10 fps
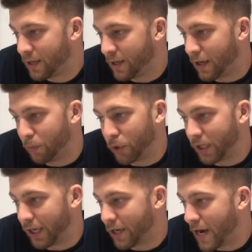I'm
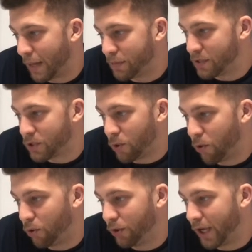looking at copies
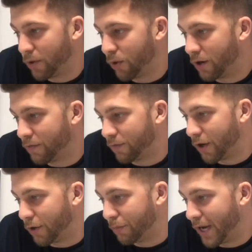sold anywhere
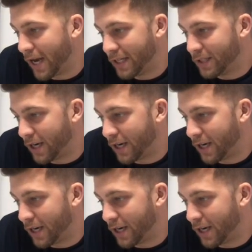from $9,